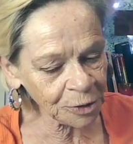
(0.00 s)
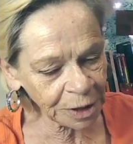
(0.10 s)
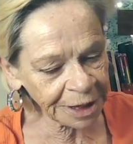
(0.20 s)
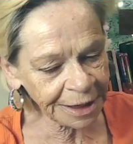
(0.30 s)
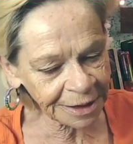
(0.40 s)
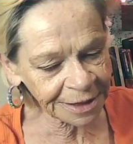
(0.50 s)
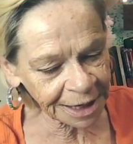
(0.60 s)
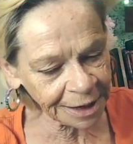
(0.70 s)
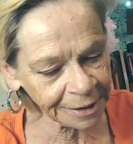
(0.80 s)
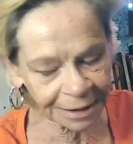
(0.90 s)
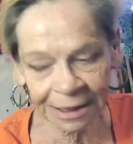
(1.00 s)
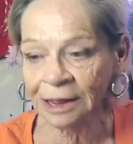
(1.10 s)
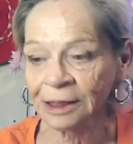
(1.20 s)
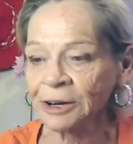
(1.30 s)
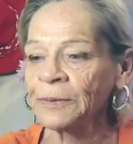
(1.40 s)
with, there's a
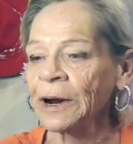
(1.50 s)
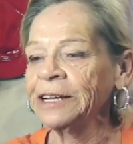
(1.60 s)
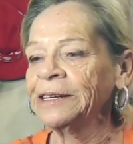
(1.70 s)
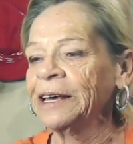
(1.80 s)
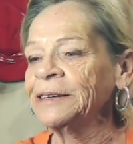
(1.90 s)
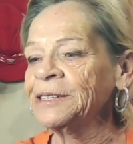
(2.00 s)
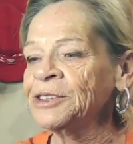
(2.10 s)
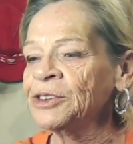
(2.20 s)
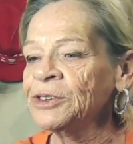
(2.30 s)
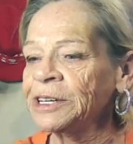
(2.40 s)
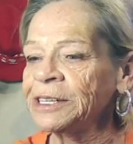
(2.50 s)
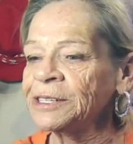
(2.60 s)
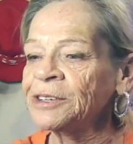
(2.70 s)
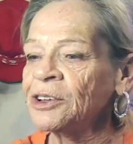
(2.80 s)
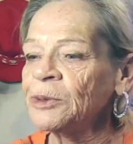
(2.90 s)
color right next to it, and
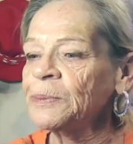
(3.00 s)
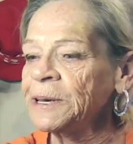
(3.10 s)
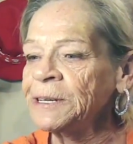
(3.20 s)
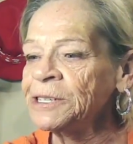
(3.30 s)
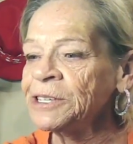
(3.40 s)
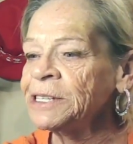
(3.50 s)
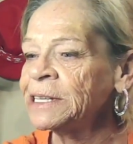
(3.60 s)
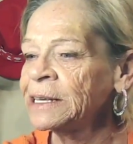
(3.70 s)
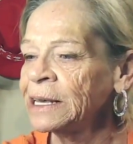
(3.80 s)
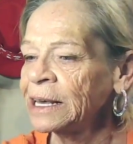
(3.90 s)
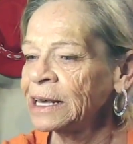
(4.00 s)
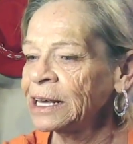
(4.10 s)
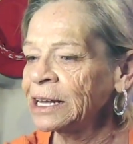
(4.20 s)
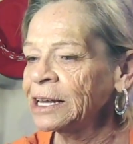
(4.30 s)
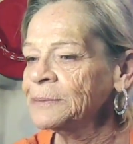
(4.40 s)
it's called Peaches.
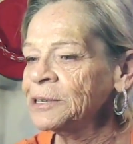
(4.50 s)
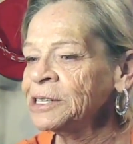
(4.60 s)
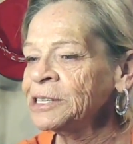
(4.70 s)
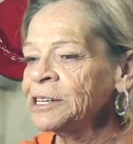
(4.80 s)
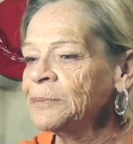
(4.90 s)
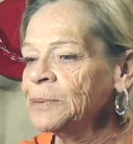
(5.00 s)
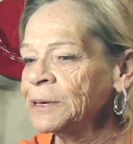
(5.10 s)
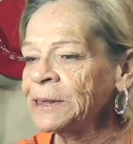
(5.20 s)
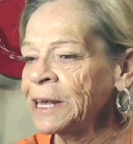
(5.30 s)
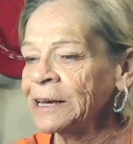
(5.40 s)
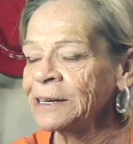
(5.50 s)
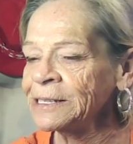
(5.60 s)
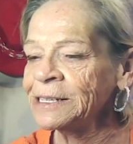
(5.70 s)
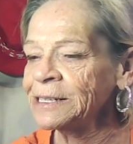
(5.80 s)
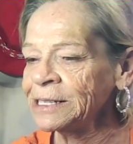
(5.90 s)
And I'm just going to put that
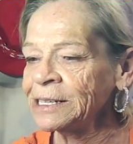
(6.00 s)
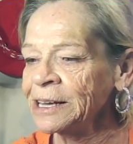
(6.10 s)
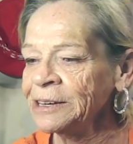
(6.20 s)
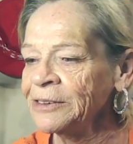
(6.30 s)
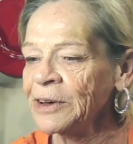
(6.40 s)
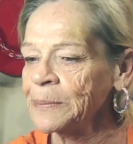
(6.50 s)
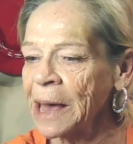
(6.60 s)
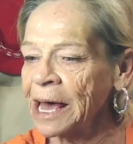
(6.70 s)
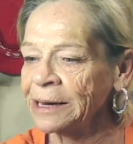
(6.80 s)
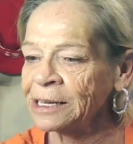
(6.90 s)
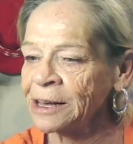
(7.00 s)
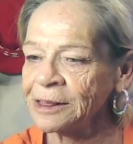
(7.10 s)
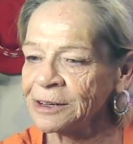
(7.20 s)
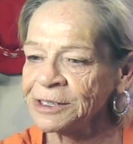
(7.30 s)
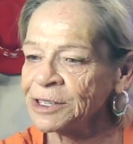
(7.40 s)
because it's kind of a matte
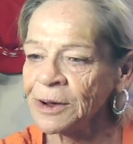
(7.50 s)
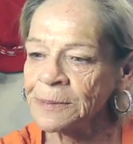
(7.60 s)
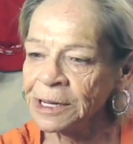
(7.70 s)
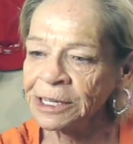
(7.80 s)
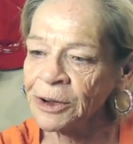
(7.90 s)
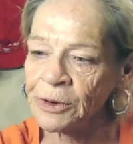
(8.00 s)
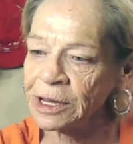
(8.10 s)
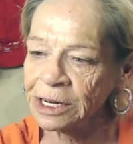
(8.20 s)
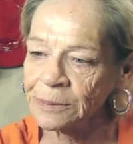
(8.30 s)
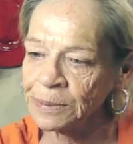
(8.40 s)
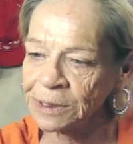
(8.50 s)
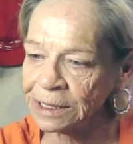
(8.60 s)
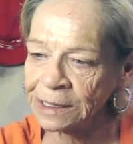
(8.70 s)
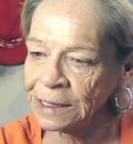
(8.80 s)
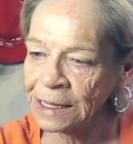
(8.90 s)
color. So I'm going to go in and
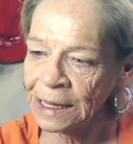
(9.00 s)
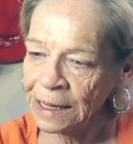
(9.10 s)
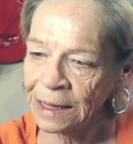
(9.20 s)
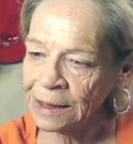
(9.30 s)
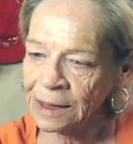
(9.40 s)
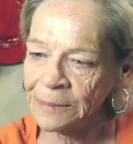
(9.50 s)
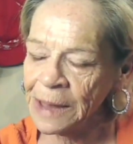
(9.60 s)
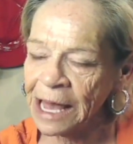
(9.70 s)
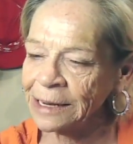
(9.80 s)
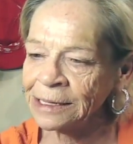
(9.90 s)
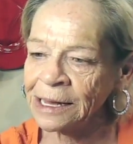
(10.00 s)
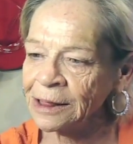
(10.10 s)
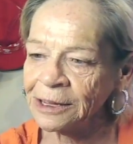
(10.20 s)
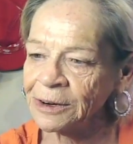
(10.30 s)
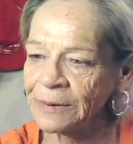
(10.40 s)
put the matte
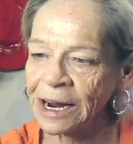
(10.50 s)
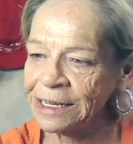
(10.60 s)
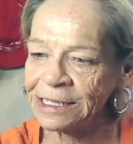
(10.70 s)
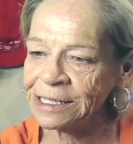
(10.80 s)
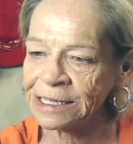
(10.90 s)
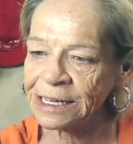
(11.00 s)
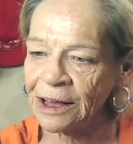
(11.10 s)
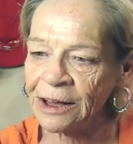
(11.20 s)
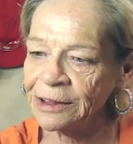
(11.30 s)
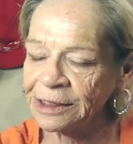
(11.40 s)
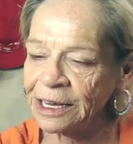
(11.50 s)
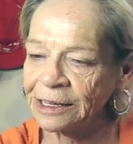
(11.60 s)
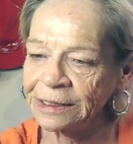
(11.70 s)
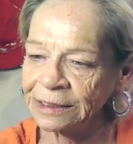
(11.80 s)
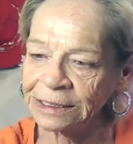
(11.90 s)
color right on
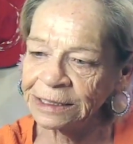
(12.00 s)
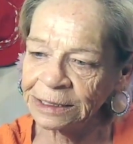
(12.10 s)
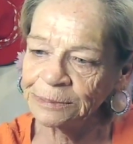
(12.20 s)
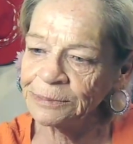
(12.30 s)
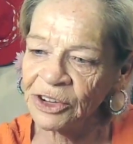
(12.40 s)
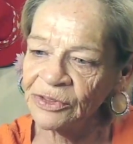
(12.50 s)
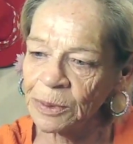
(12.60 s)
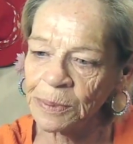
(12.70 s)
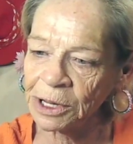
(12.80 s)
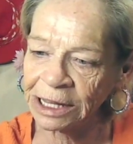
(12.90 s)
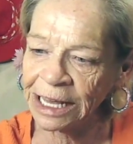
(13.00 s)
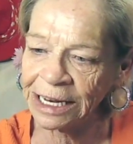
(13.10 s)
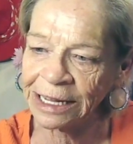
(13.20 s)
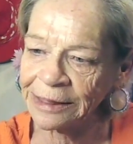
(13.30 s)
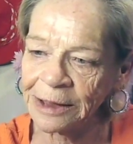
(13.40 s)
the movable
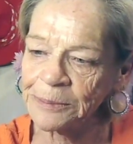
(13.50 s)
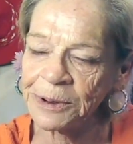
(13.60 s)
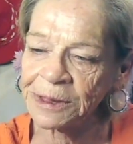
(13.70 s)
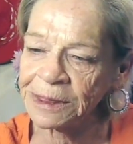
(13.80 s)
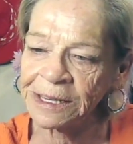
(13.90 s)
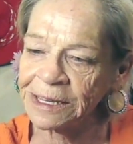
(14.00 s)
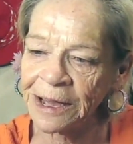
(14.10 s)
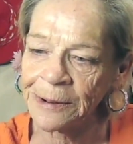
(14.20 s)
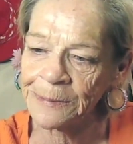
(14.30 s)
lid and then put the